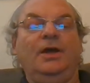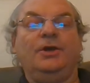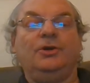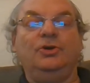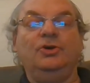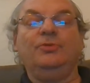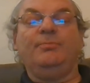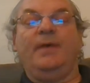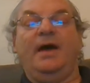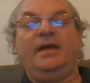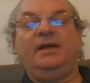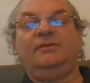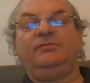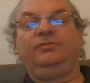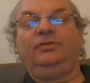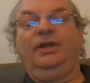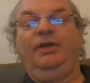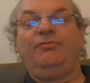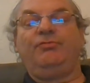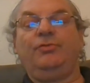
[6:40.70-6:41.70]
You may have
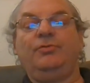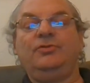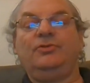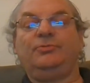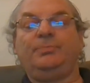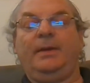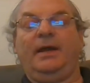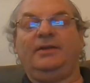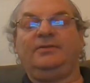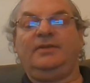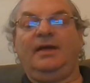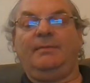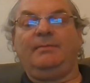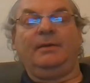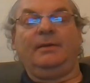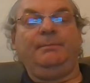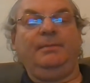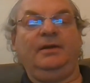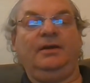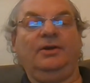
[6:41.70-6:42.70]
lived through this
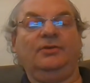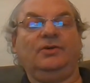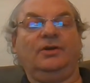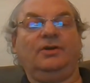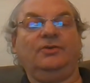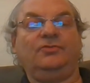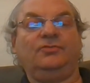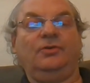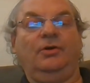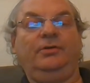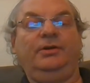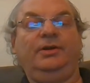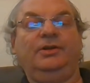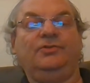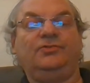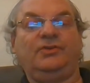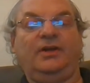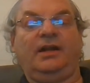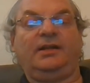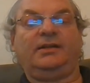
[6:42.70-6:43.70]
pandemic because a custodian
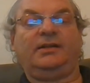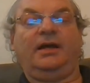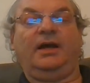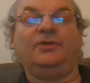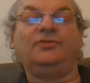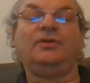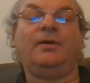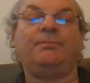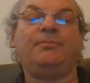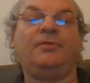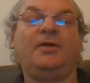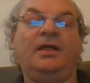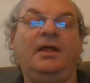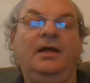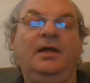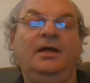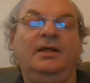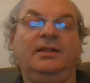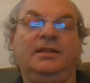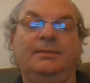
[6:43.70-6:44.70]
sanitized something
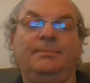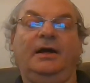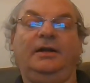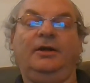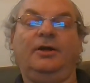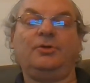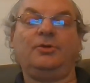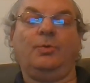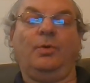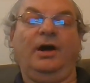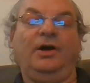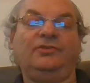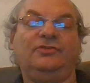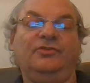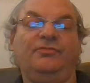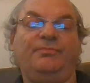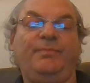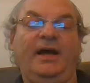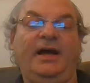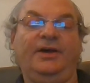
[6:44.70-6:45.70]
that might otherwise
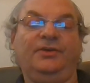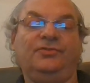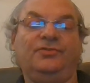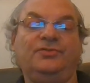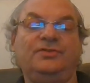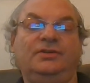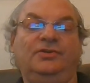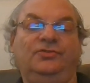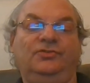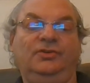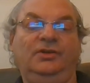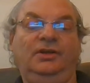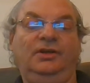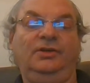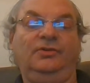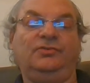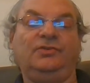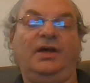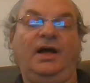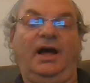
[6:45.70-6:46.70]
have passed the
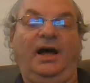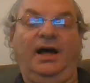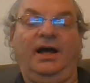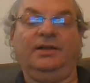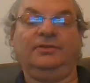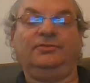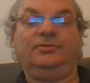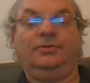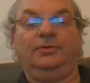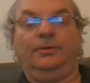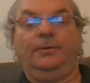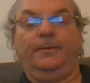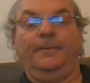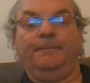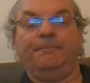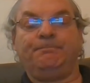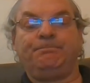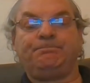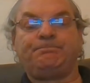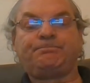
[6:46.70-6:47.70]
disease on to you.
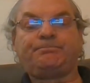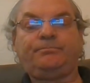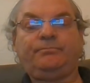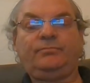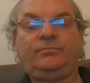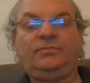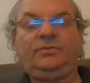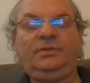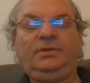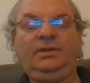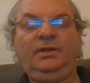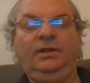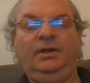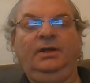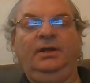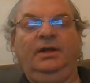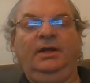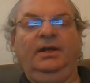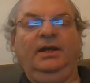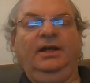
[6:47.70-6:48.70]

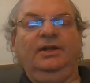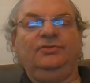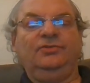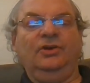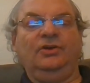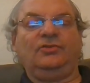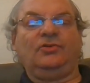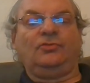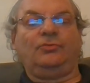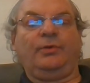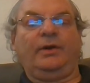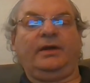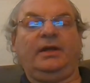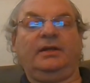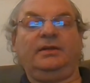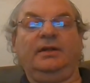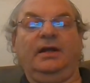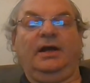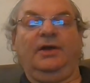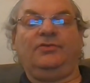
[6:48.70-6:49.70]
Jesus
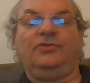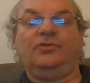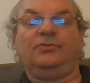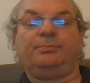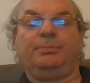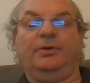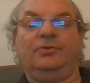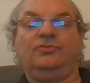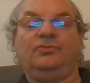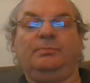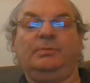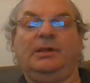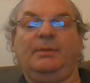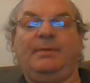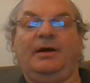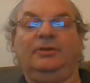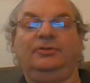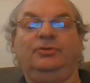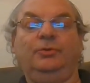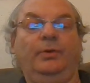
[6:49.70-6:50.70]
recognized this principle
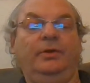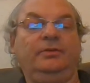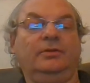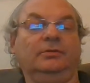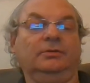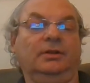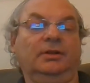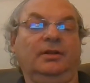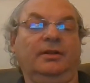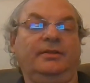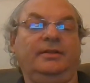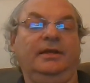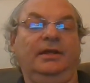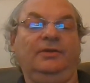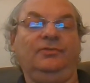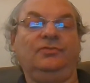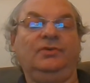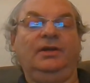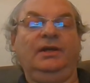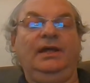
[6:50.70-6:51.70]
about doing the little
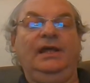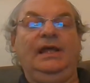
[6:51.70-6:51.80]
things.